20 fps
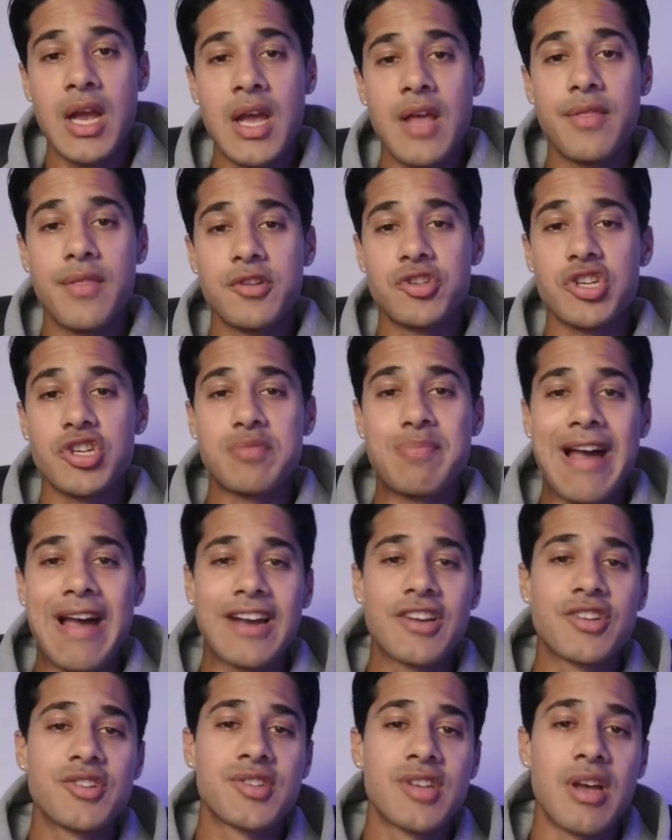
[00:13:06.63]
This just
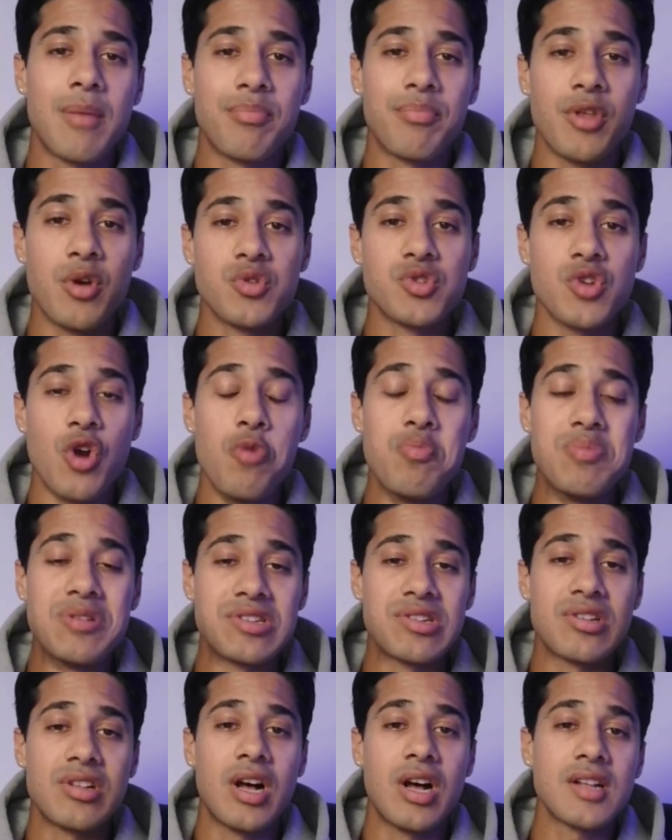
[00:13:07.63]
packages up those open
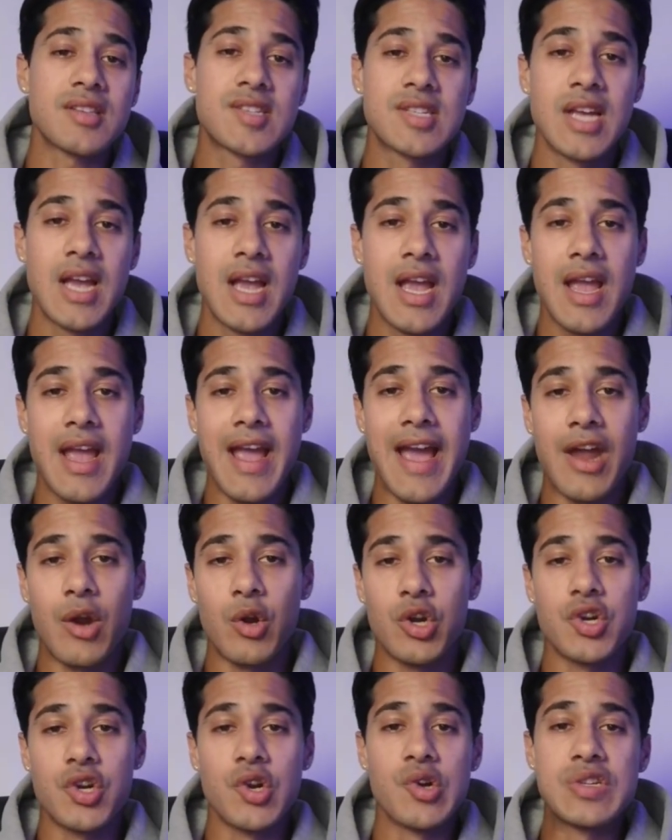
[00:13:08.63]
slots and
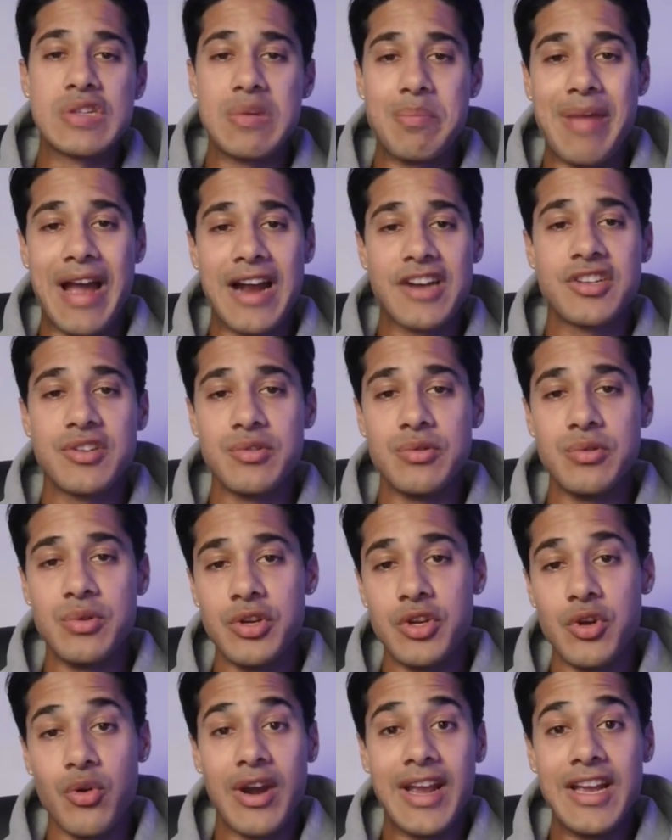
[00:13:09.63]
returns them back to
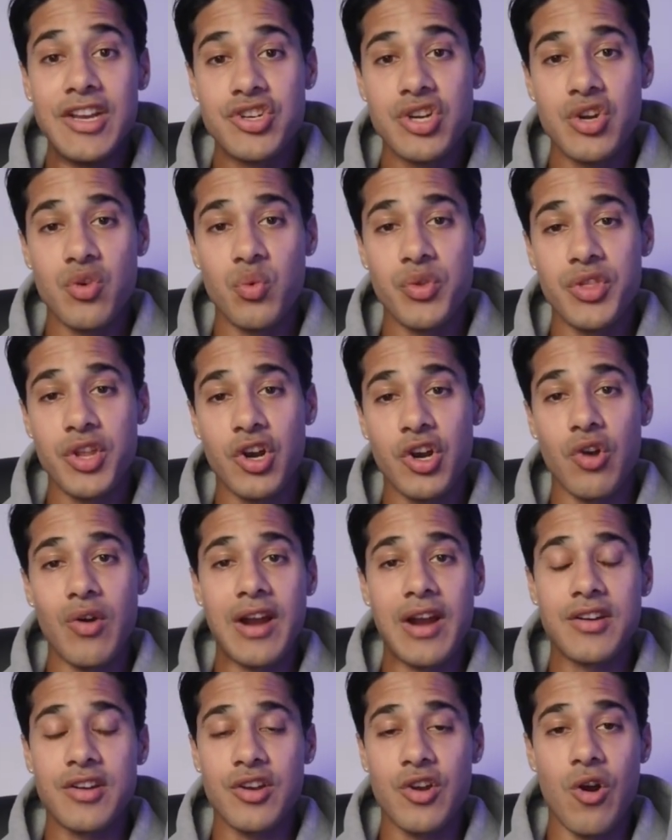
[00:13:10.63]
your agent with the
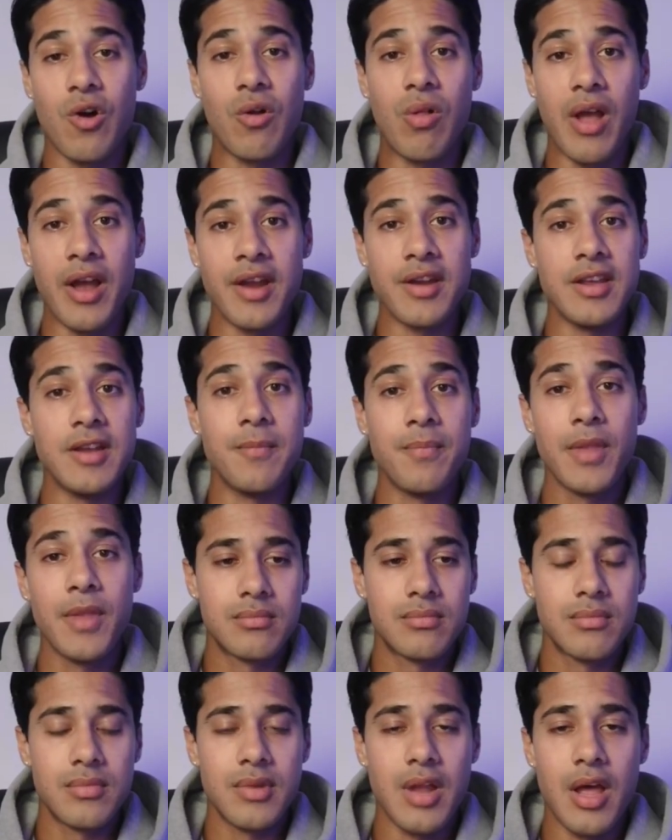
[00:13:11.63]
correct call ID.
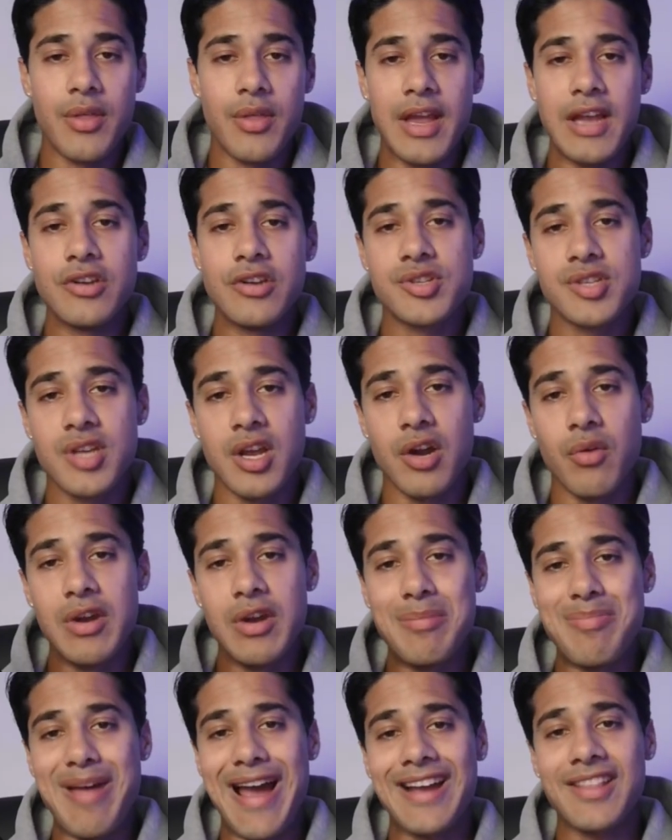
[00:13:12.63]
Now the agent's going to read
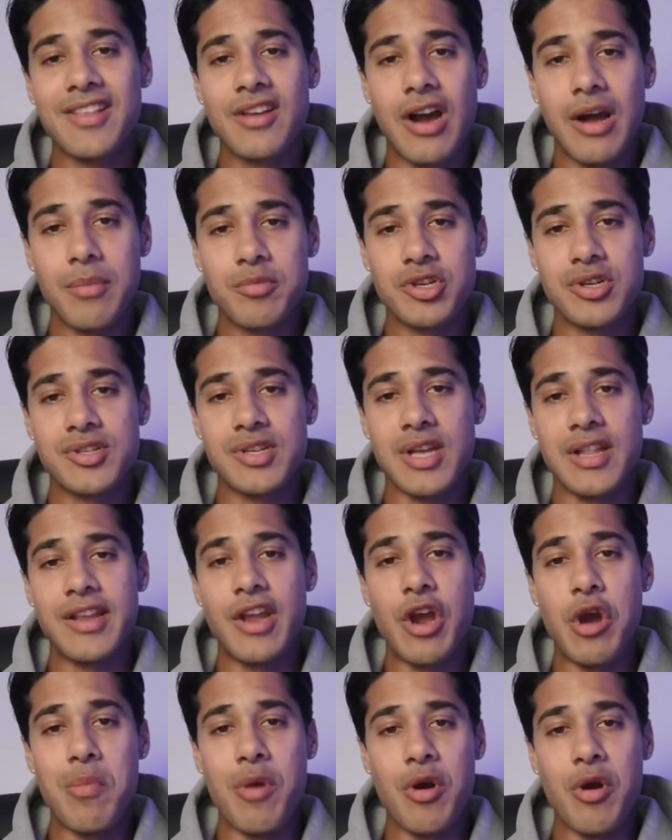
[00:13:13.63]
back the options and the
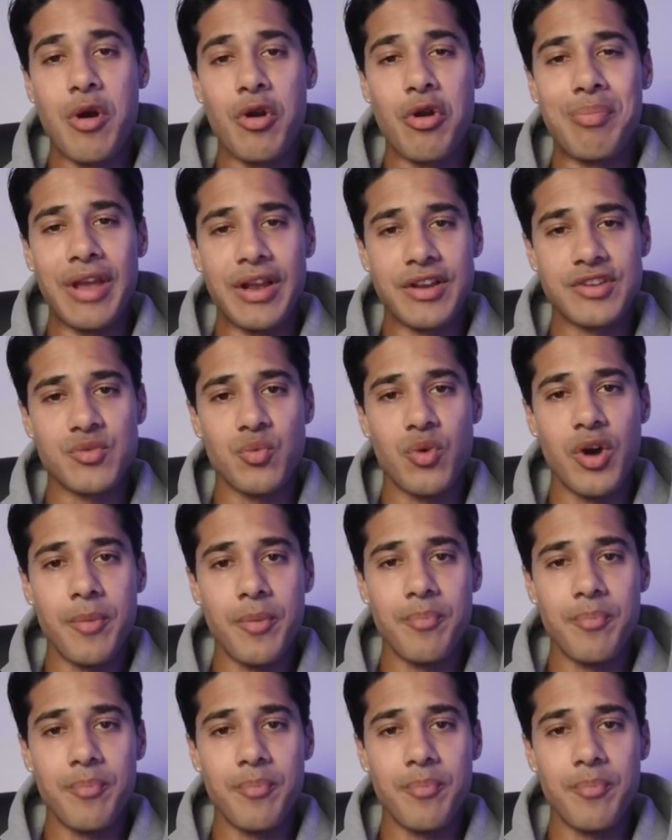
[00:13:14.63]
homeowner picks one.